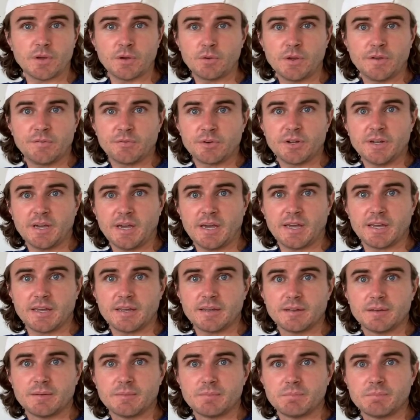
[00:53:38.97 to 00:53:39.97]
every day?
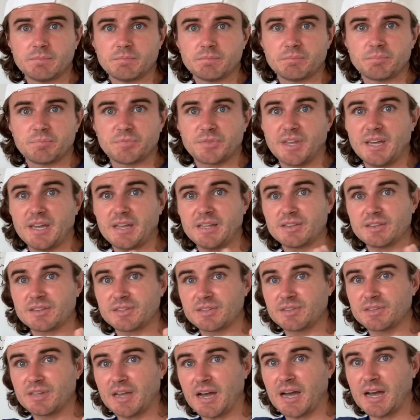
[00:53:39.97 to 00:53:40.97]
That
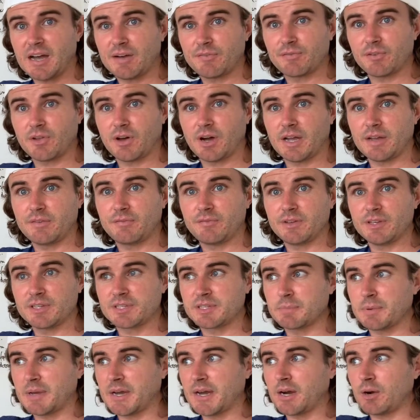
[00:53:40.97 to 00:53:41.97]
half-life is
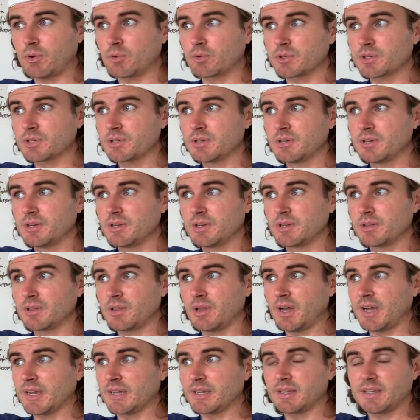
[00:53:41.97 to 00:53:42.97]
about
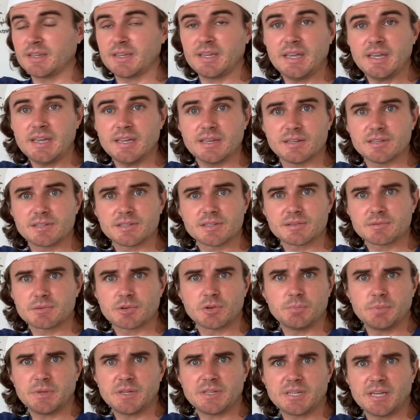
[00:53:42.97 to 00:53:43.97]
like years. It
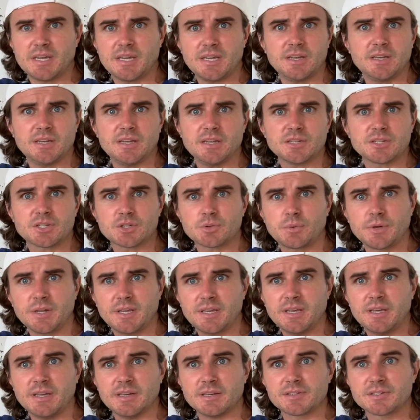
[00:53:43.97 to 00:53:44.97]
could be 10 years, 20
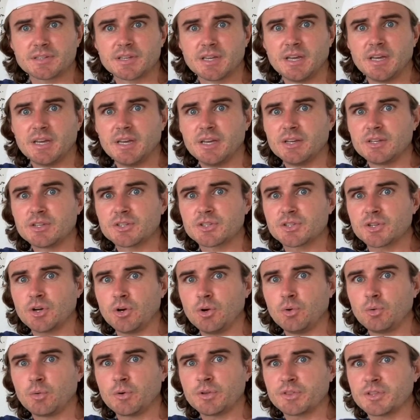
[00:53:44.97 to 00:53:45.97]
years.
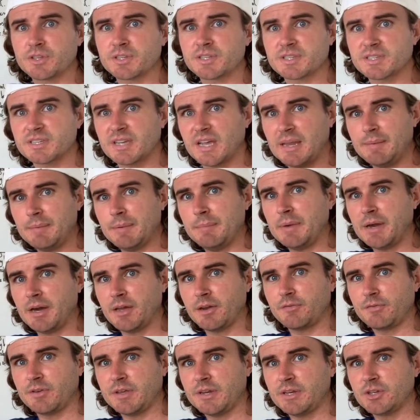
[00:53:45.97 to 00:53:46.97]
So with the same
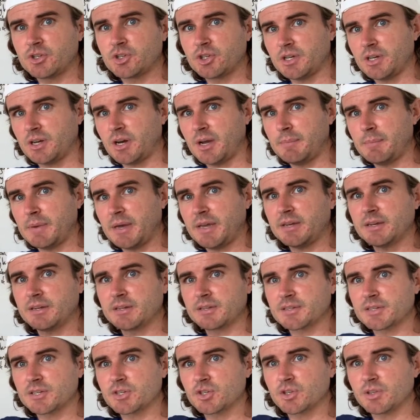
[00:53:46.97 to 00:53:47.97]
amount of energy, I made a
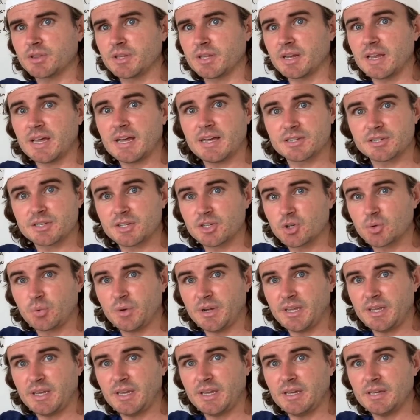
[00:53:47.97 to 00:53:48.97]
decision that lasted
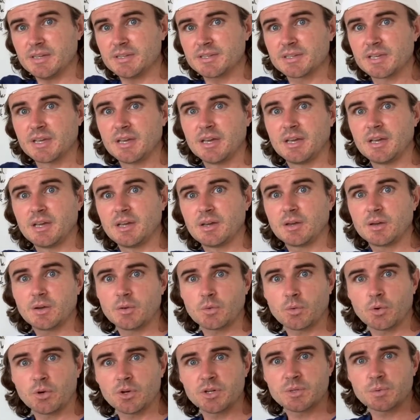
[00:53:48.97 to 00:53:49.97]
20 years,
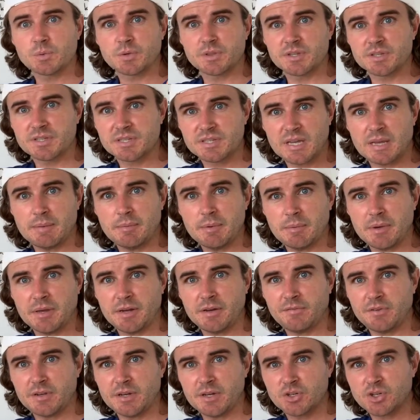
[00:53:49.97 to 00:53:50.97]
whereas with the same amount
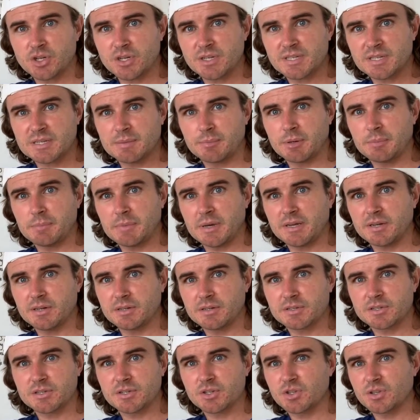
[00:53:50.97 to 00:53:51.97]
of energy, someone made a
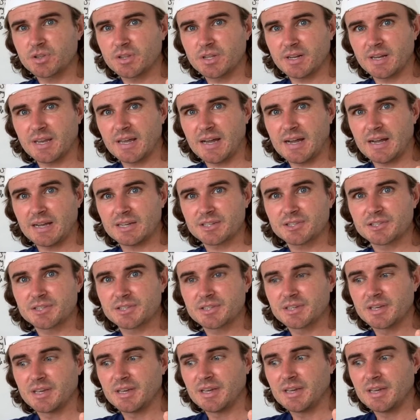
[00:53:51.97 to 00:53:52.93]
decision that lasts